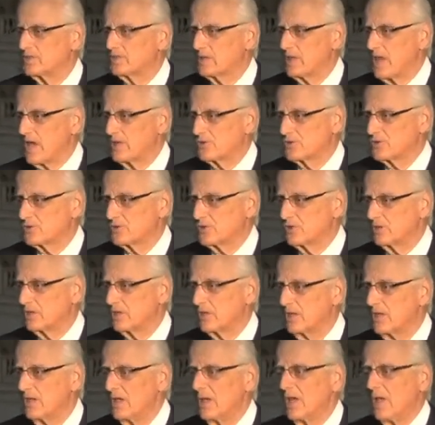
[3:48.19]
last year.
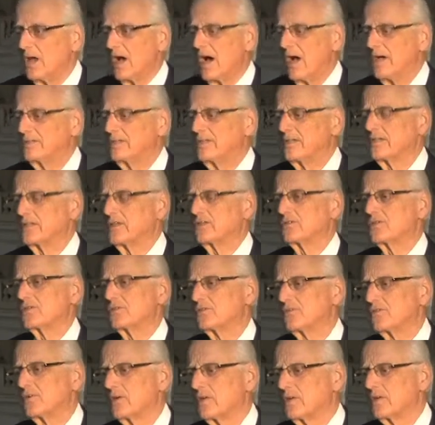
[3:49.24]
I think this is
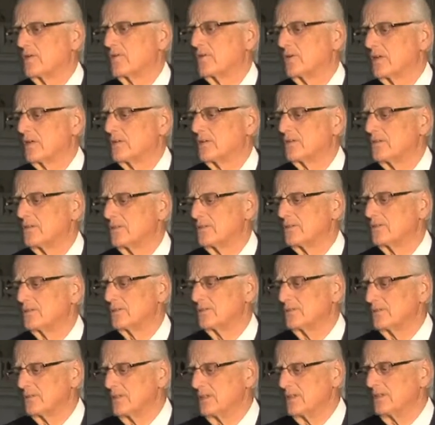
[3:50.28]
very critical to
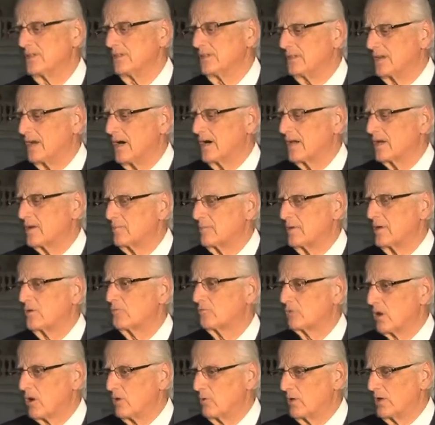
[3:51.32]
the economy
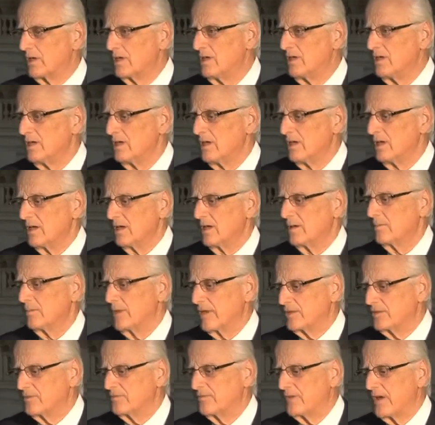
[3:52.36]
growing.
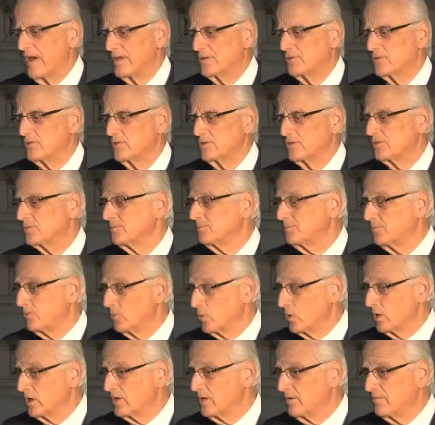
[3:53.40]
Manufacturing is
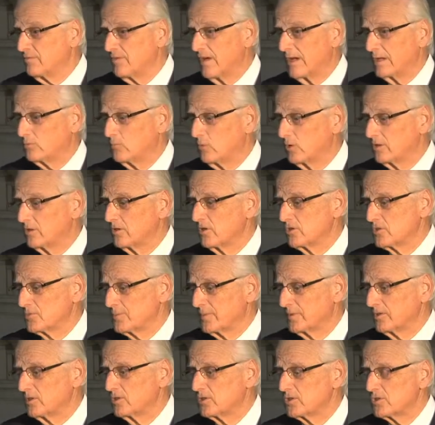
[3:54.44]
important. In fact, one of those
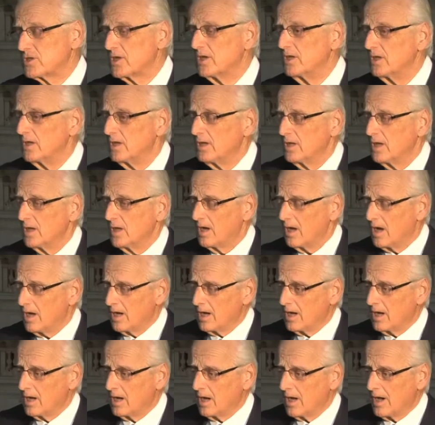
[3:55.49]
pillars uh,
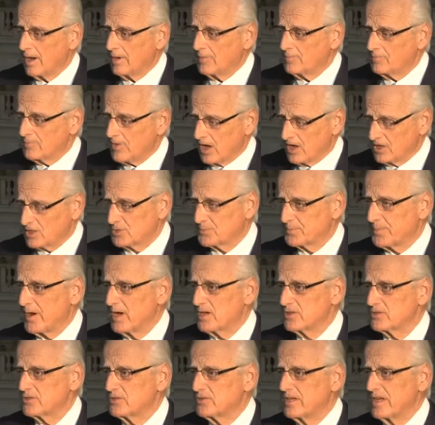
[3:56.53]
I, I,
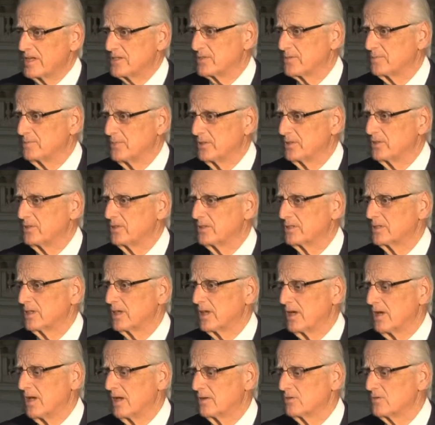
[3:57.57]
sponsored as a bill in the
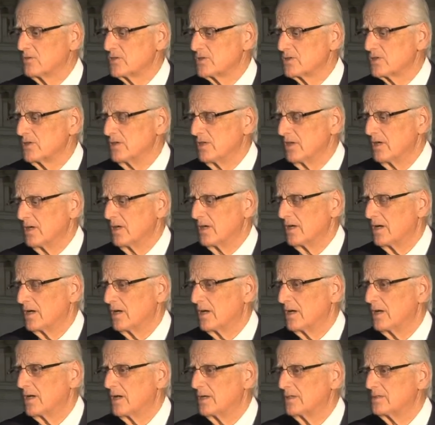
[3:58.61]
Congress
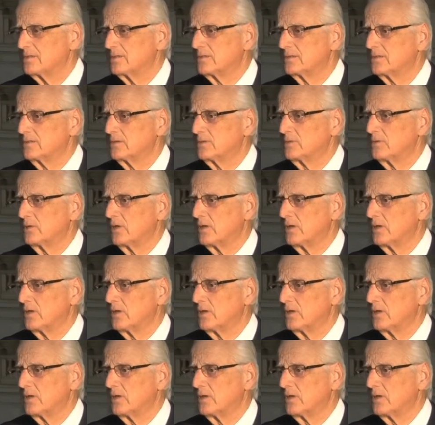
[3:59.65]
uh, to